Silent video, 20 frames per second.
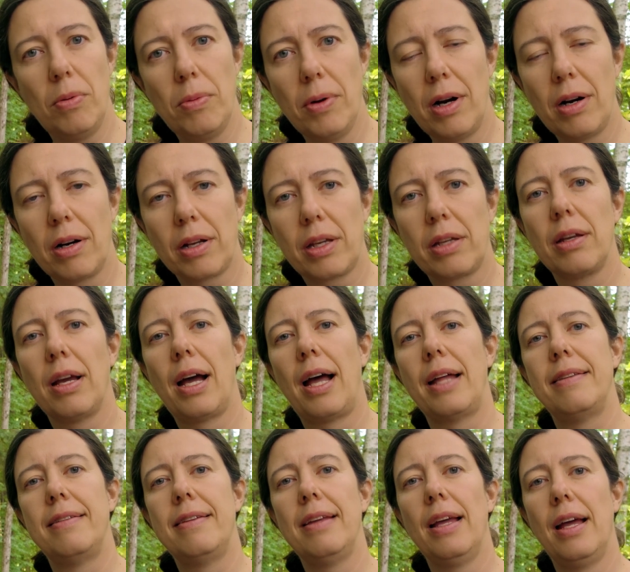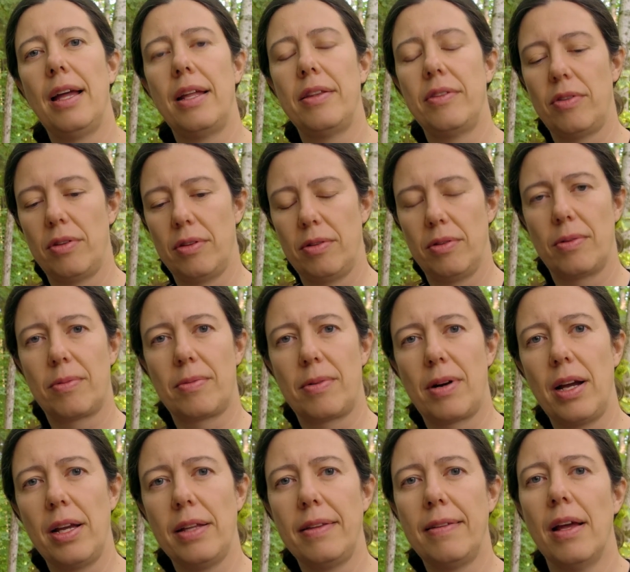work at the end,
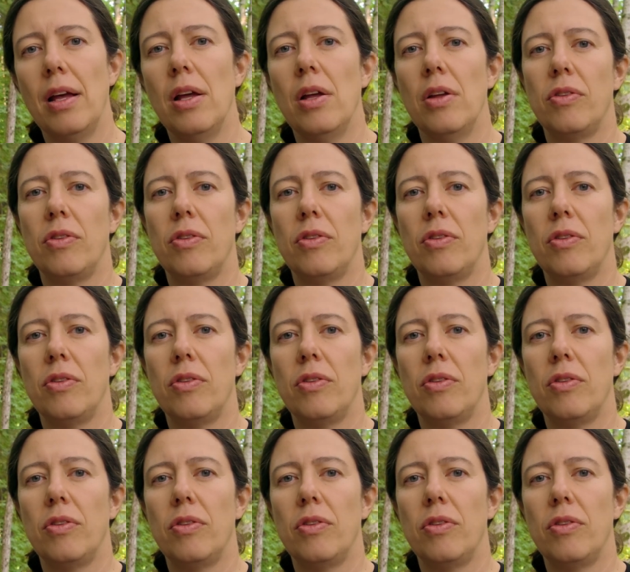right?